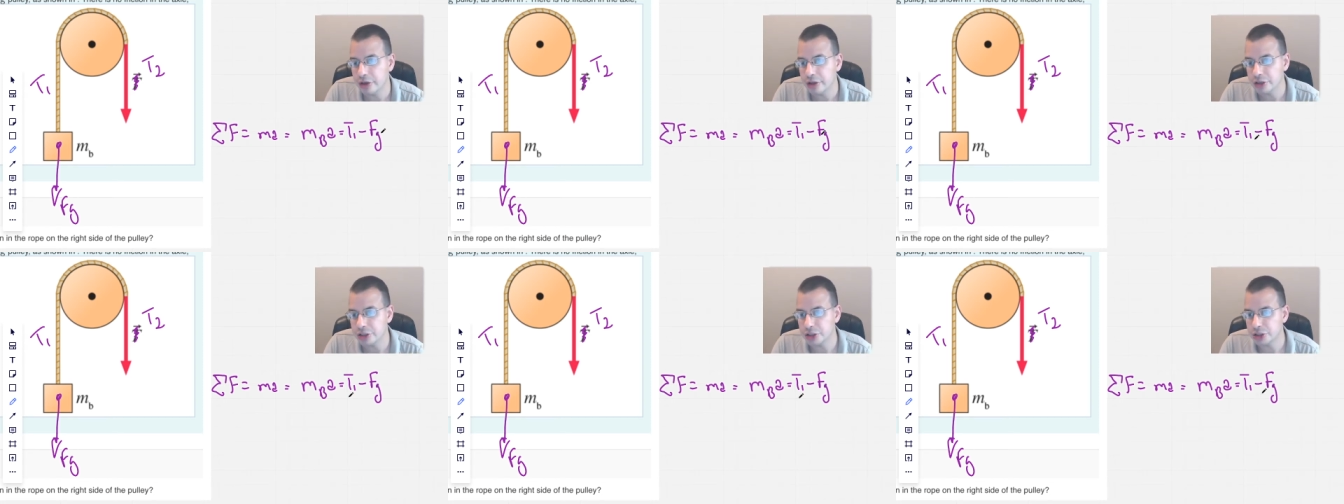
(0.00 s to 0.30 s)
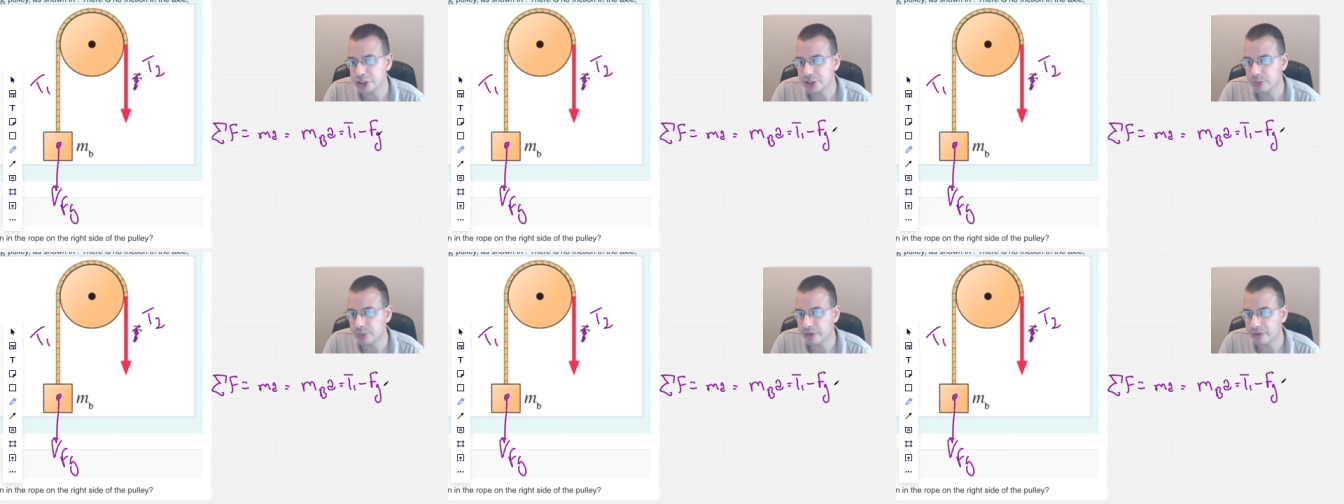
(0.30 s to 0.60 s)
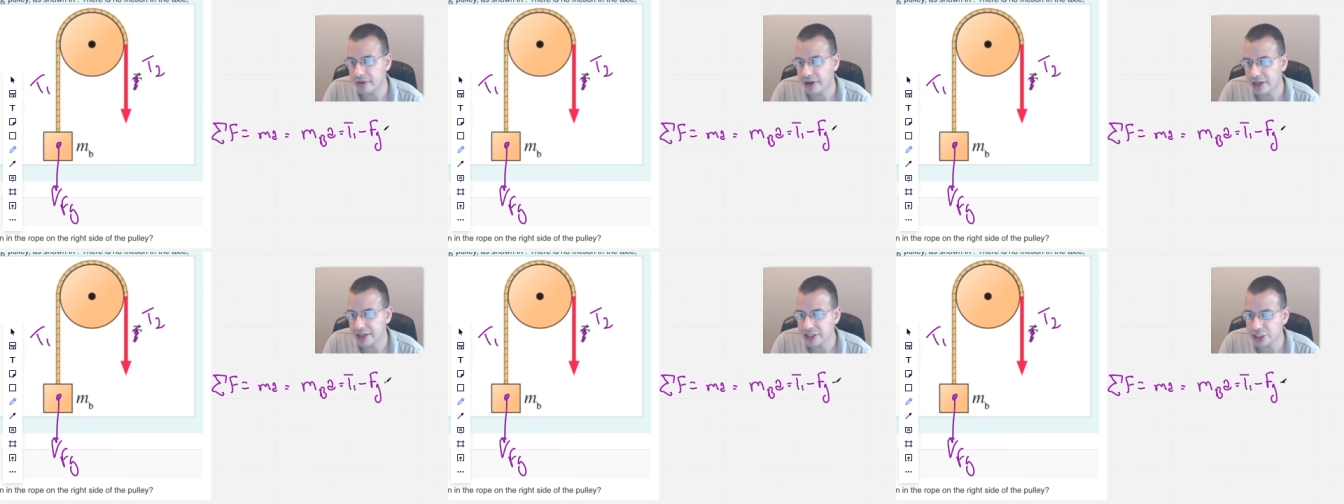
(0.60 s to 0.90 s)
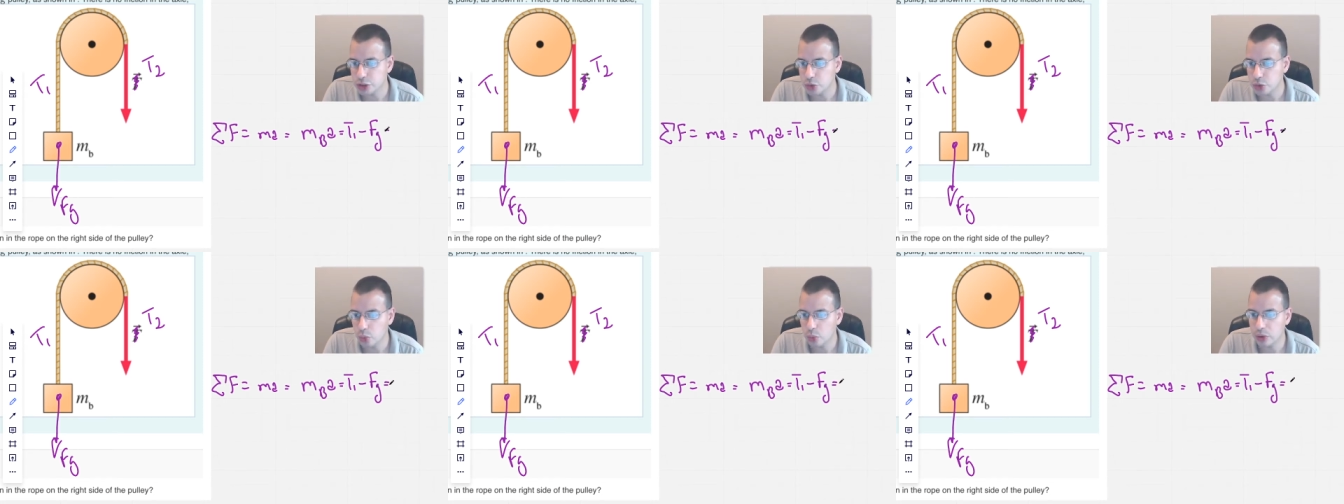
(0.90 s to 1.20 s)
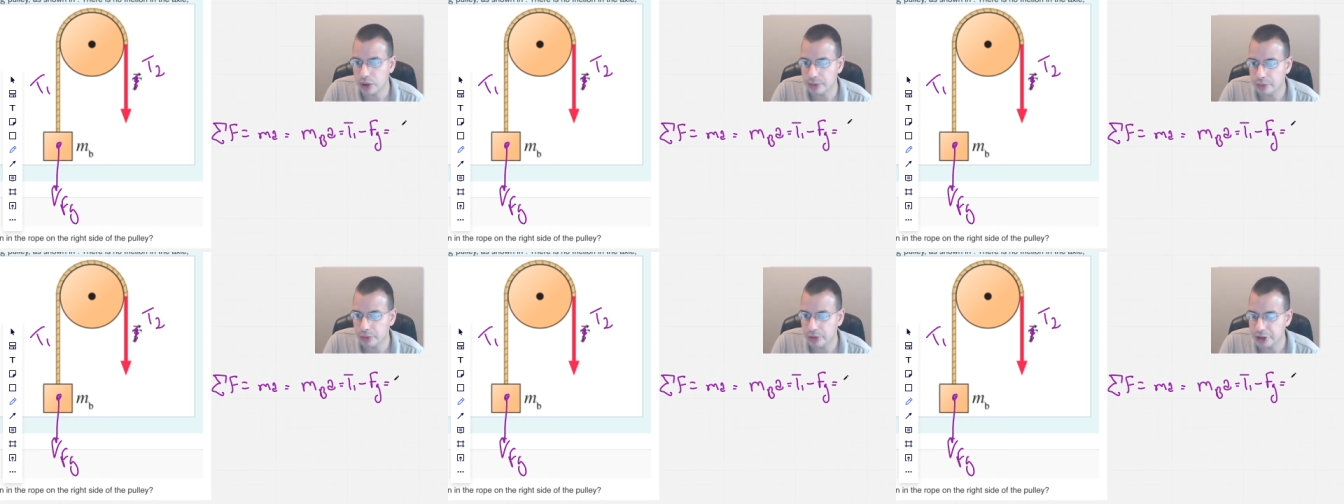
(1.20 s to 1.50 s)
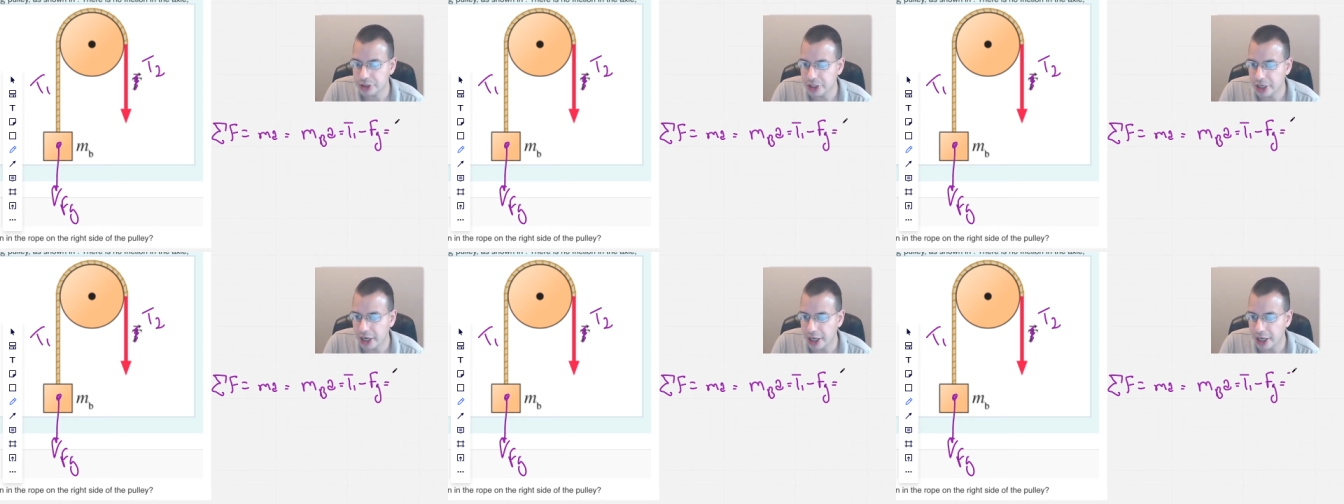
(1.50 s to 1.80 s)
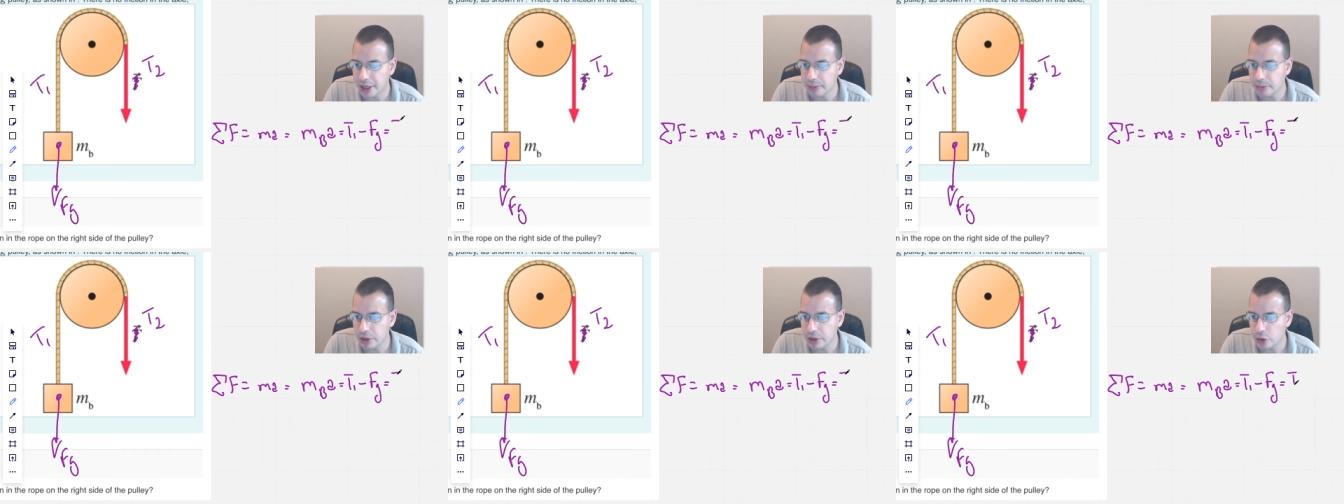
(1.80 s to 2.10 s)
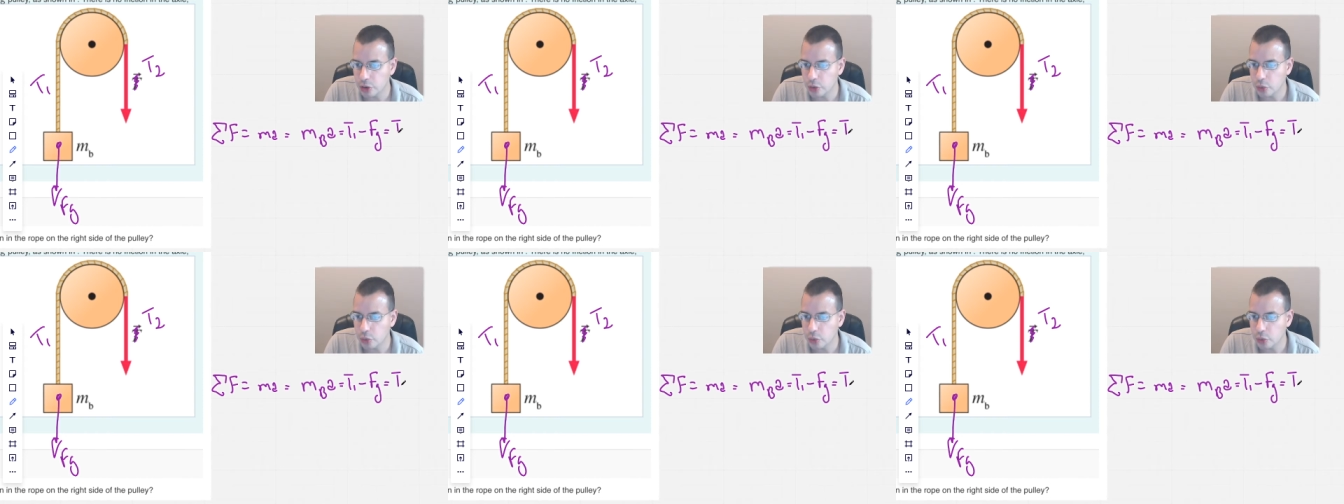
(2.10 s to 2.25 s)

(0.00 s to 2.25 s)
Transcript: So simplifying this one more time,